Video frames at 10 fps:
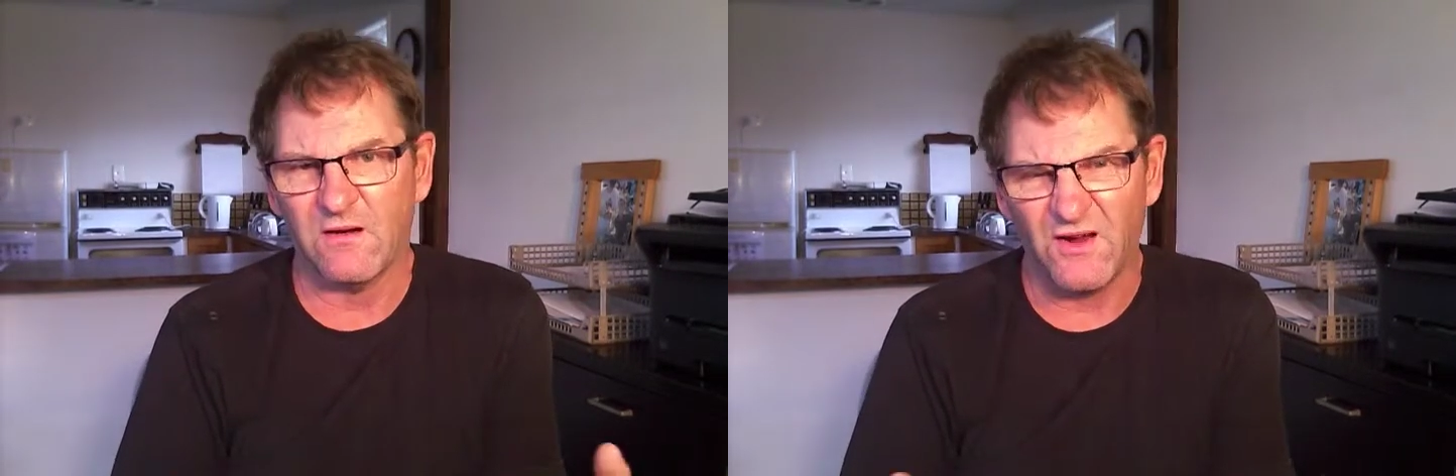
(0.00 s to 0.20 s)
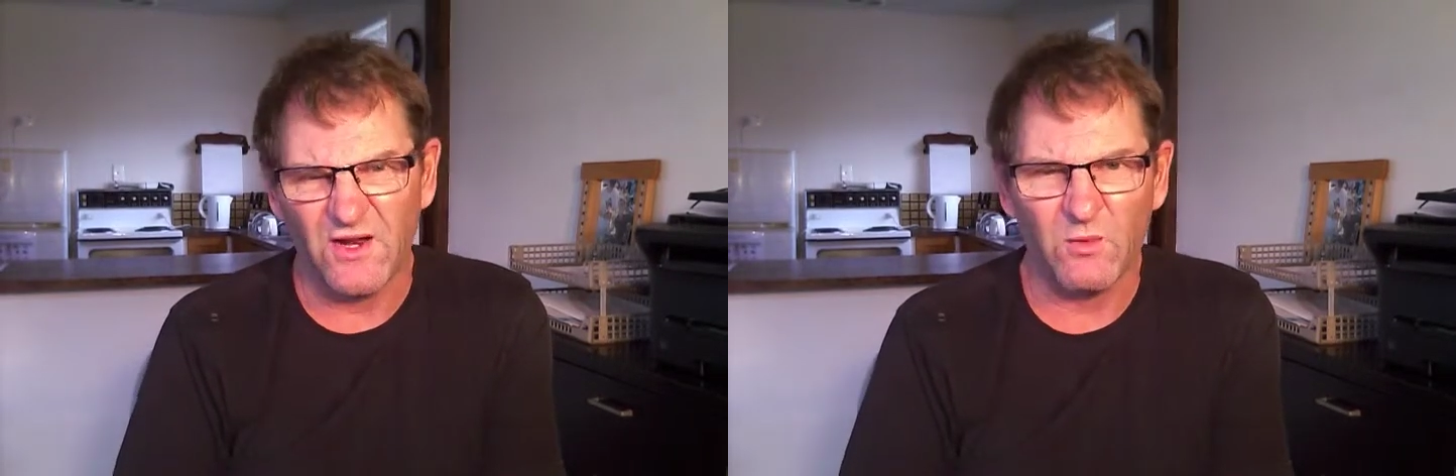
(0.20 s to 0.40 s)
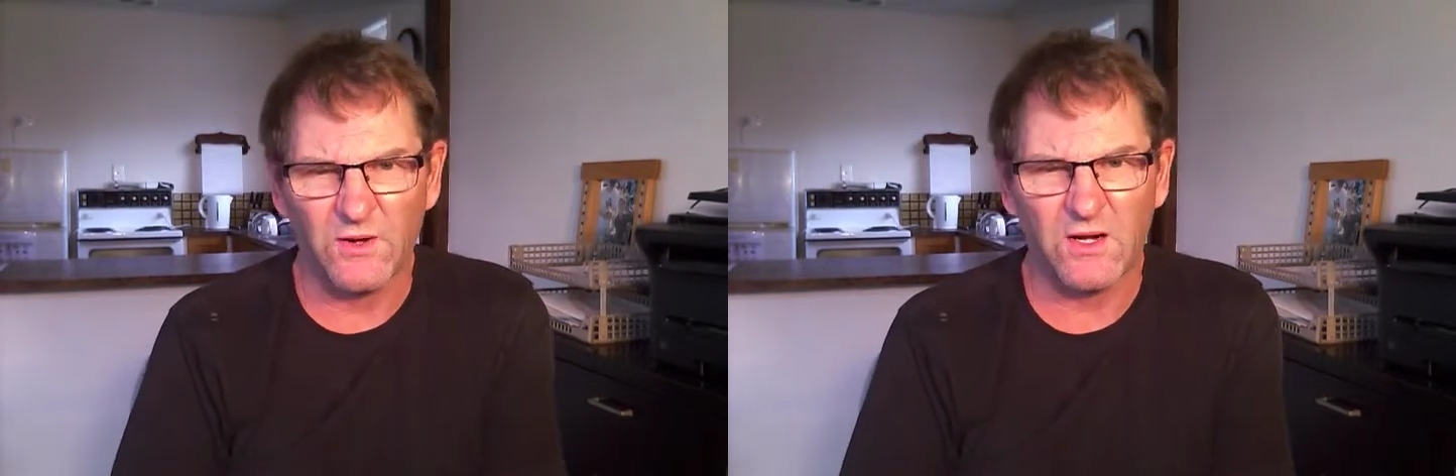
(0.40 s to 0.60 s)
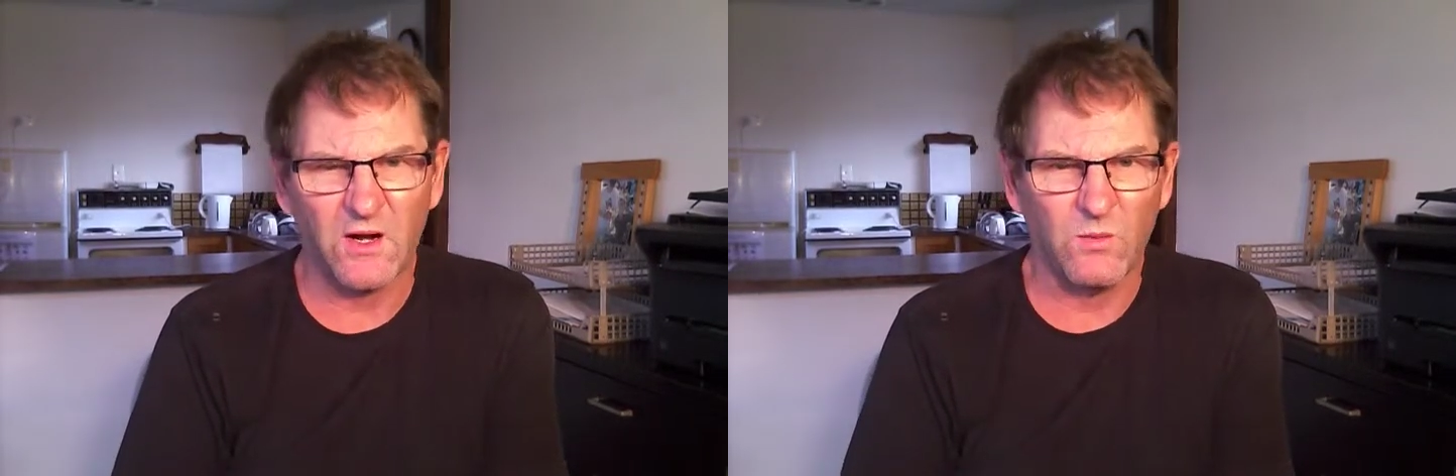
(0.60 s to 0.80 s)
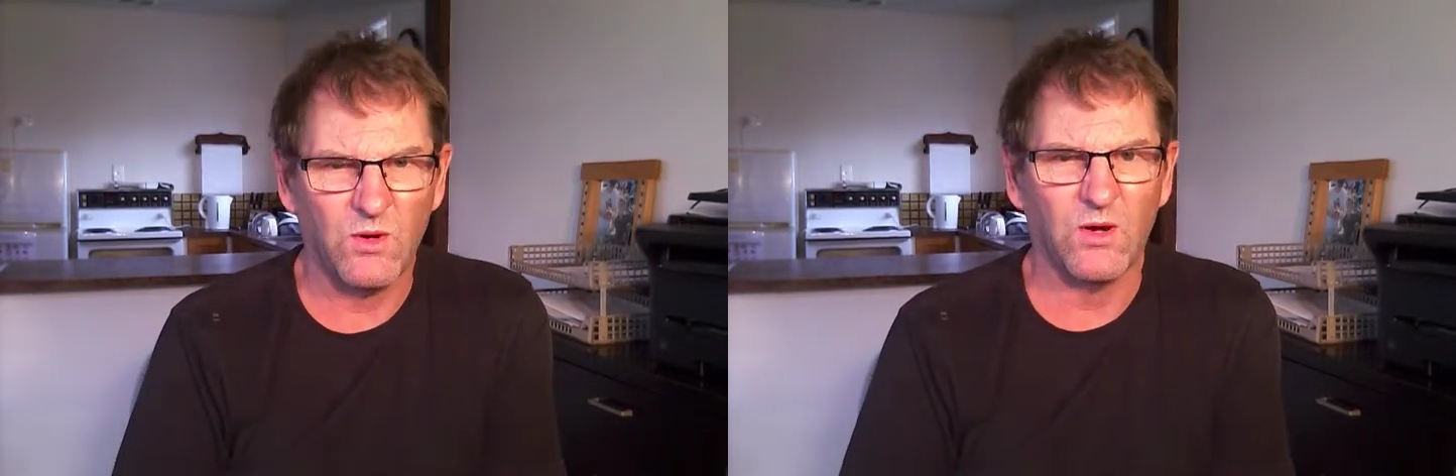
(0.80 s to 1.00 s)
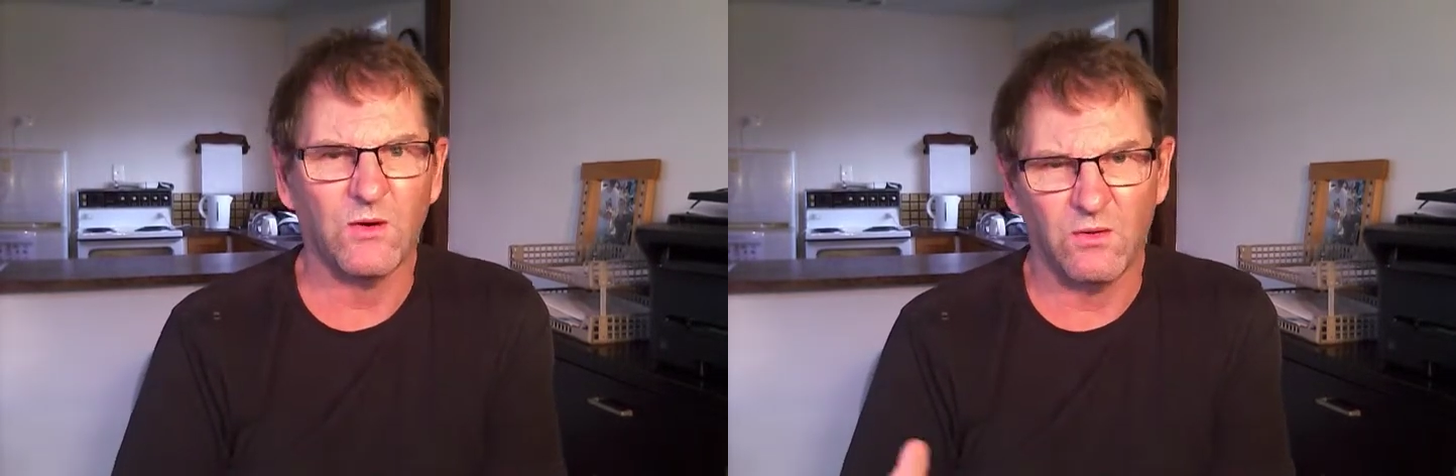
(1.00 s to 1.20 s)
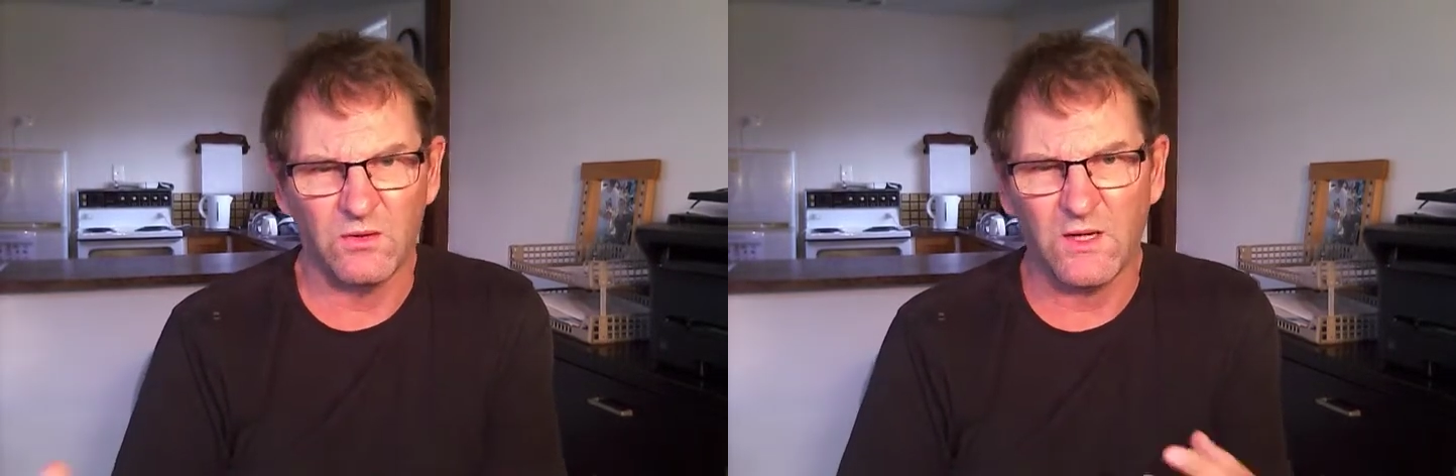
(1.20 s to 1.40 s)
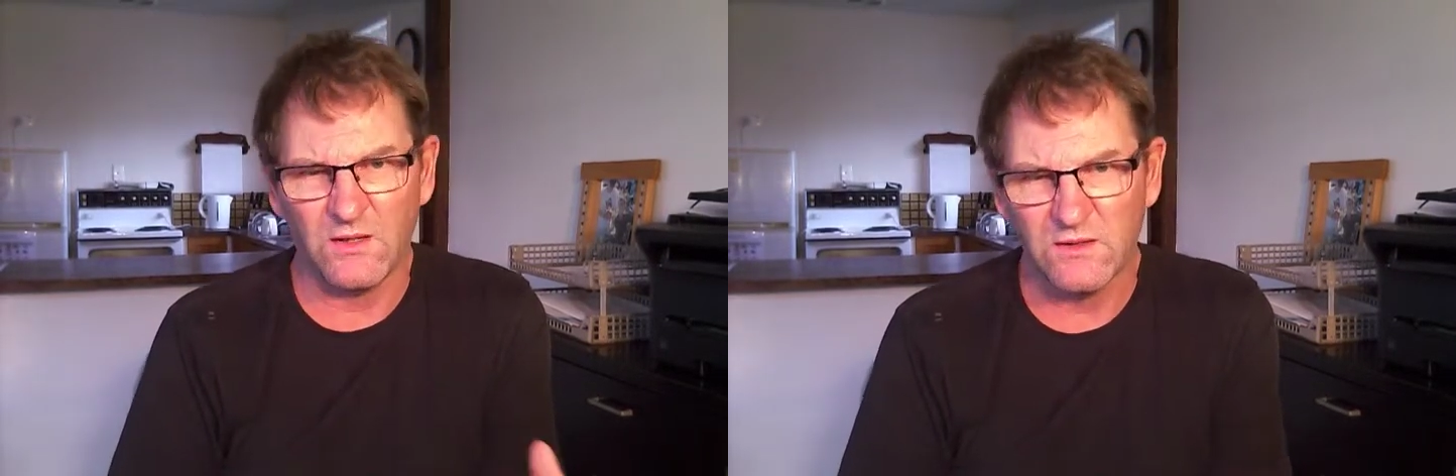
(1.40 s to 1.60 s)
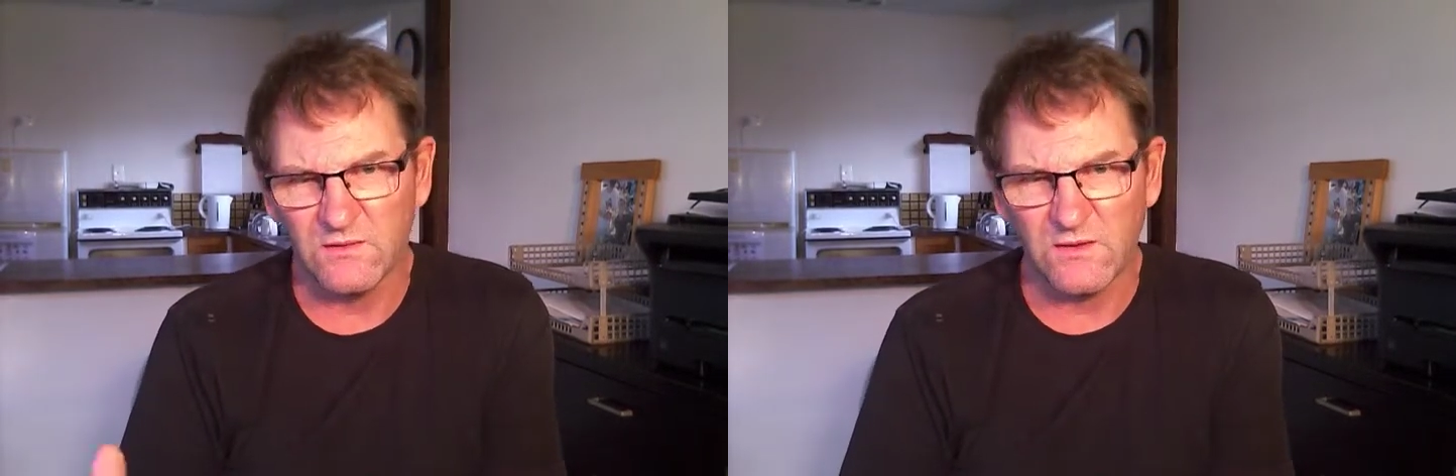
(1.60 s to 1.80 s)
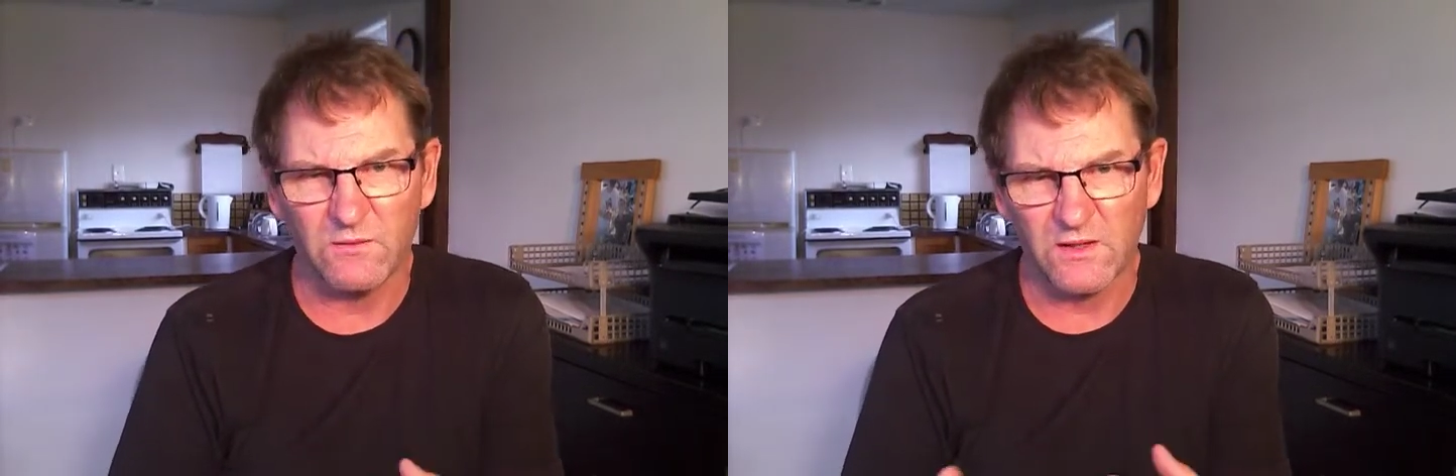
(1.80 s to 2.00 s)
oh, I don't want to go to work, or you just don't want